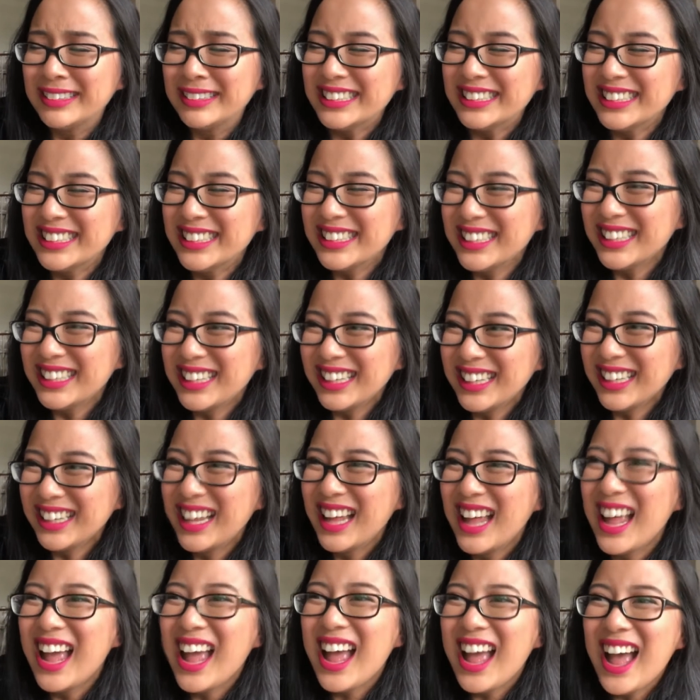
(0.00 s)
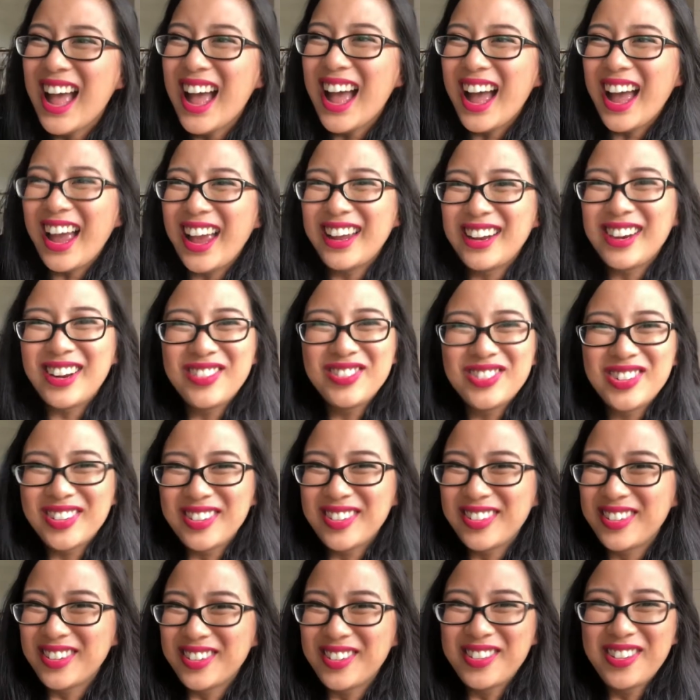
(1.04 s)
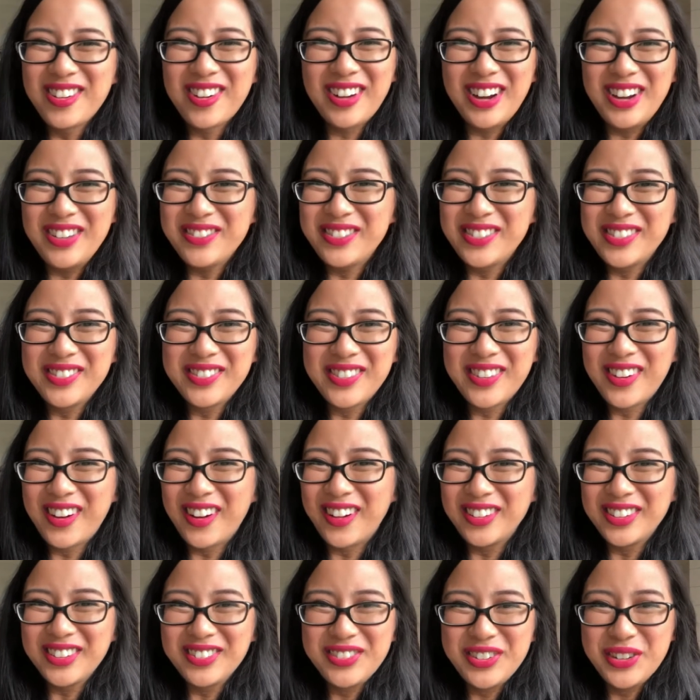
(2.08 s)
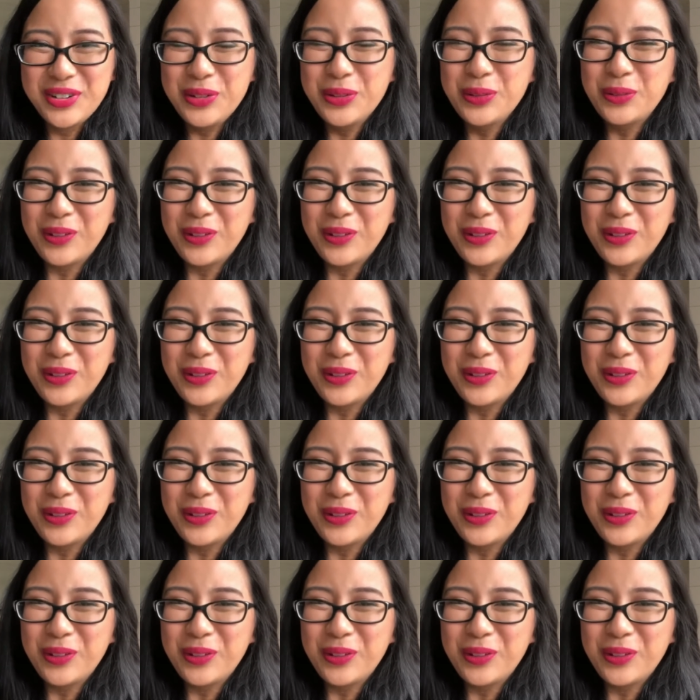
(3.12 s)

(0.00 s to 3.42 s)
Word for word: and I'm just so grateful for all of you who